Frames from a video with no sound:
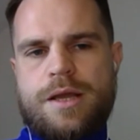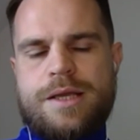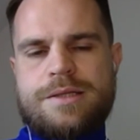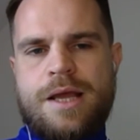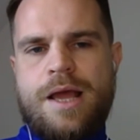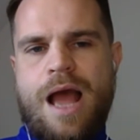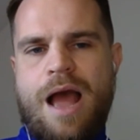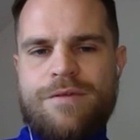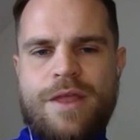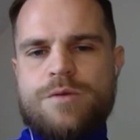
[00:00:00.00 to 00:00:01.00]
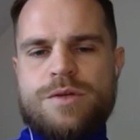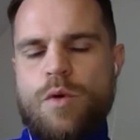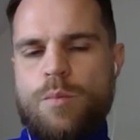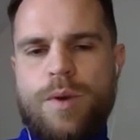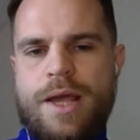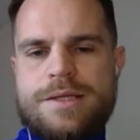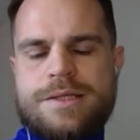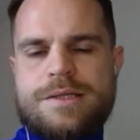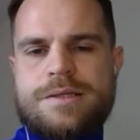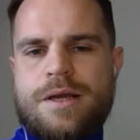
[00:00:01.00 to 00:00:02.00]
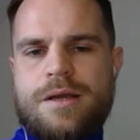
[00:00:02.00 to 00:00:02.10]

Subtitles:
is having those in one place is